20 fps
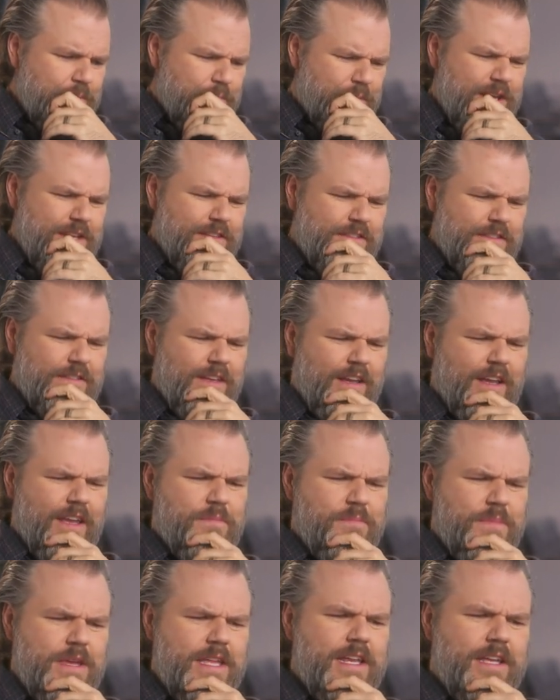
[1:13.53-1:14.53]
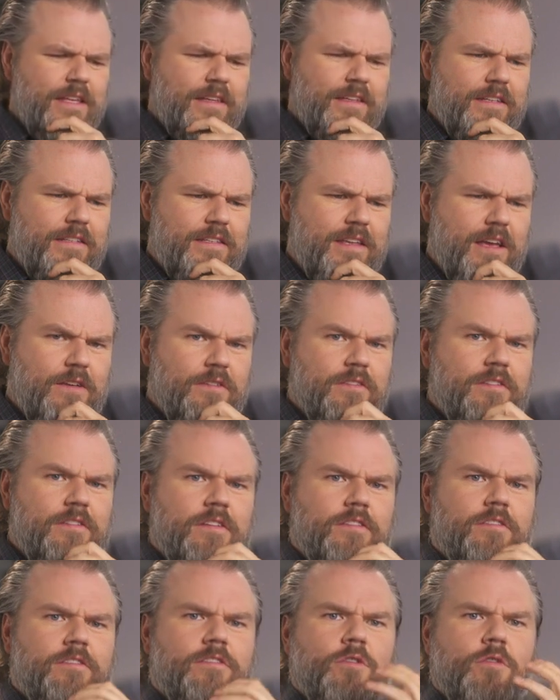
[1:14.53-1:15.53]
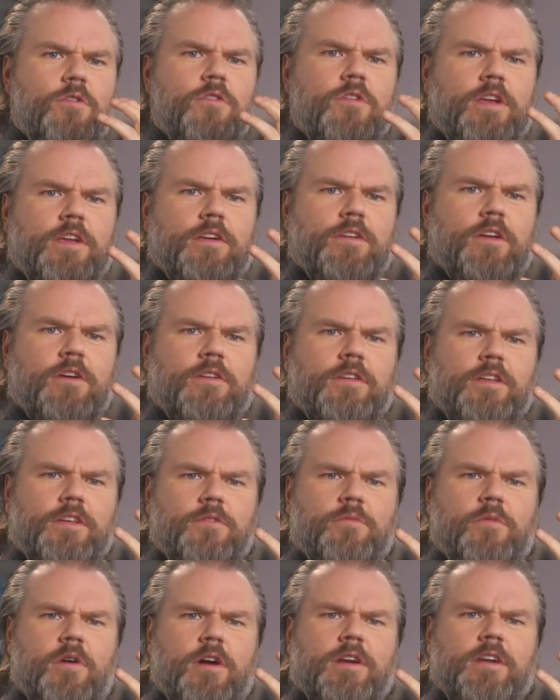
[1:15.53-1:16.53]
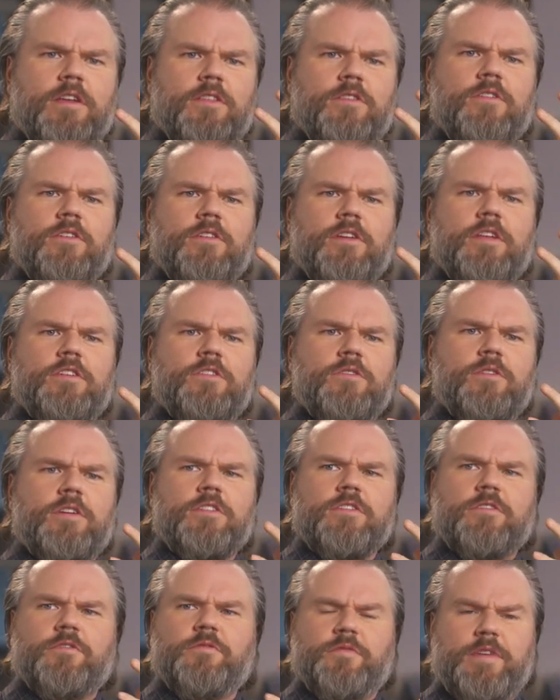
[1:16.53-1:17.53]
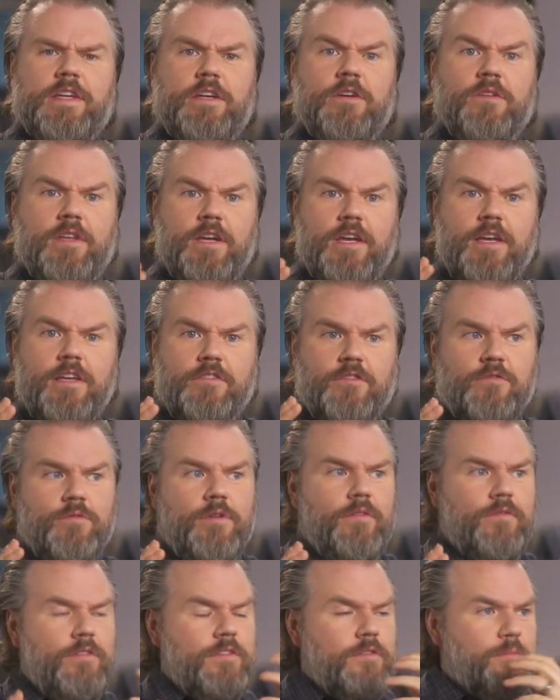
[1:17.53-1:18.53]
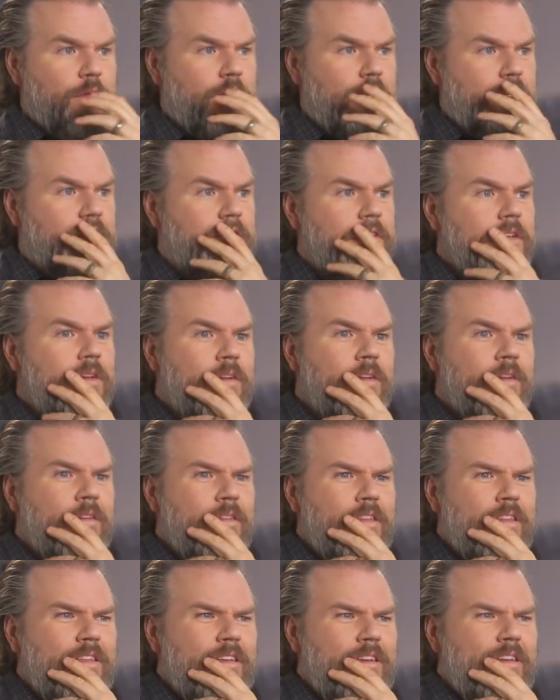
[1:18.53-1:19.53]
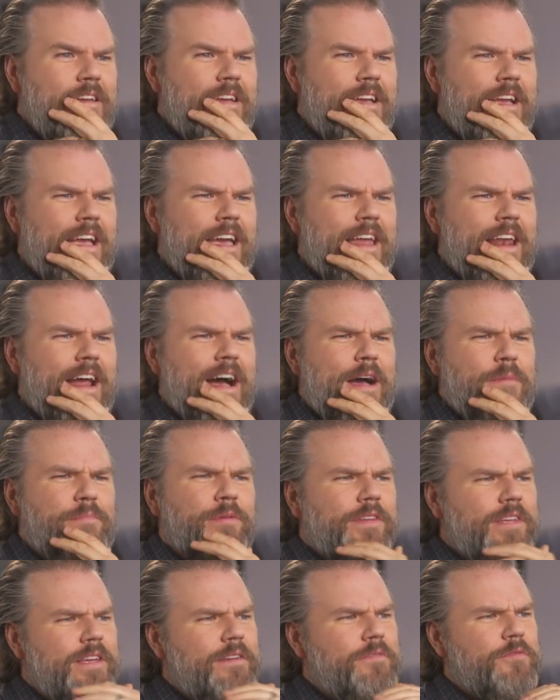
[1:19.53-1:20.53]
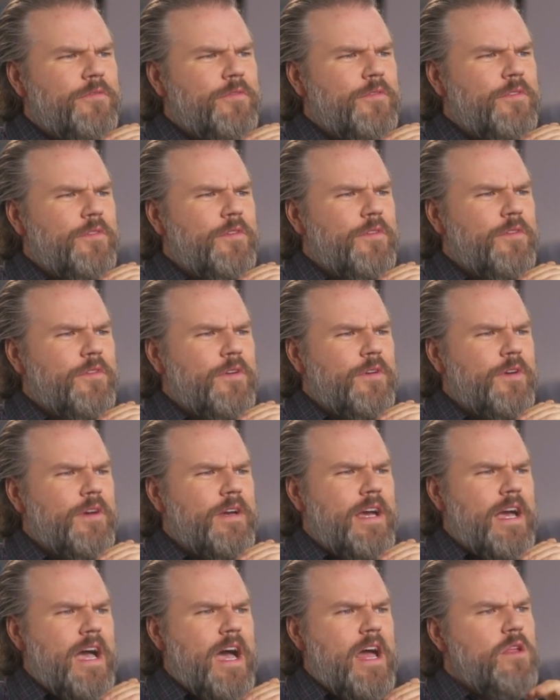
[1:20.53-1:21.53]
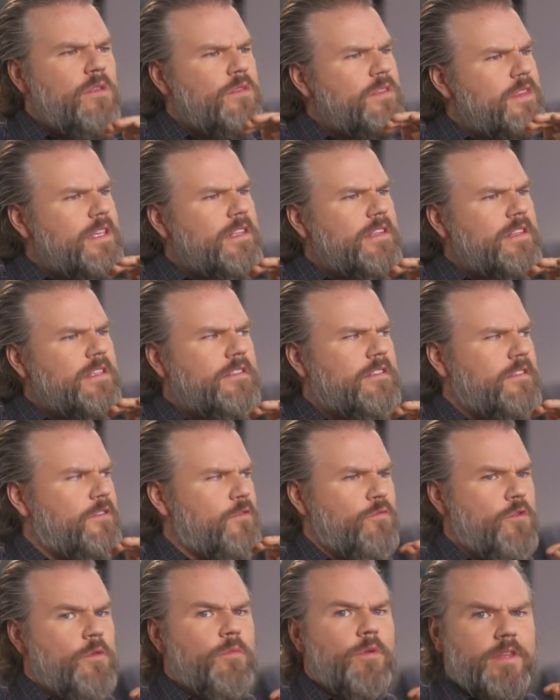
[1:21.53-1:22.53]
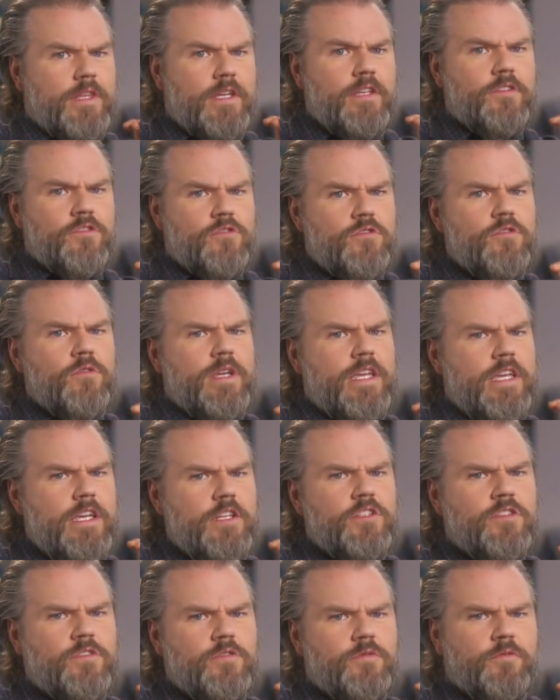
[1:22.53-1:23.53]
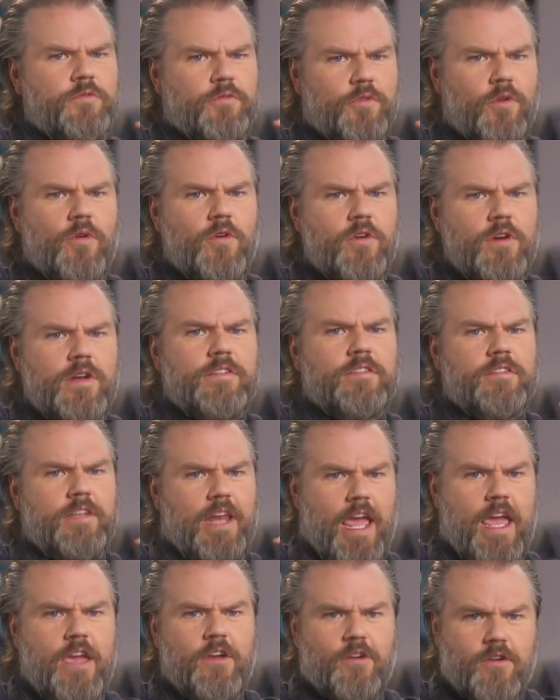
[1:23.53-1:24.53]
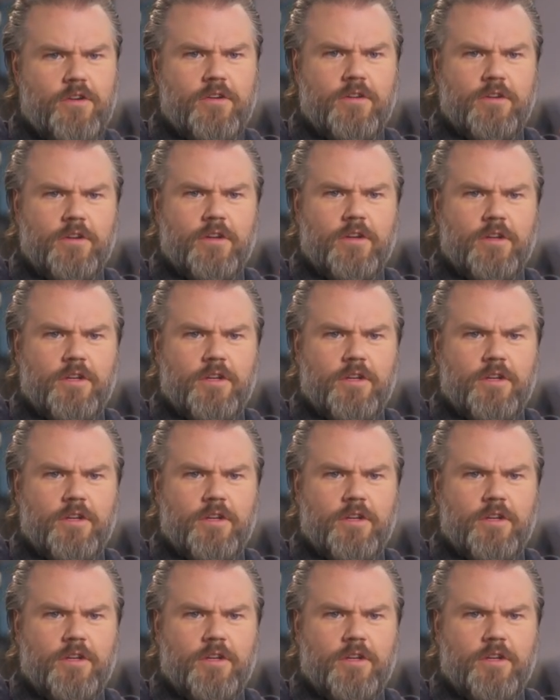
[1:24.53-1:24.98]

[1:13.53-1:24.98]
but it just like immediately tells this story, you know, like you walk in there and, and, you can just feel the history of this place. And I believe, I don't think this is a rumor, I think it's true. Each floor is an acre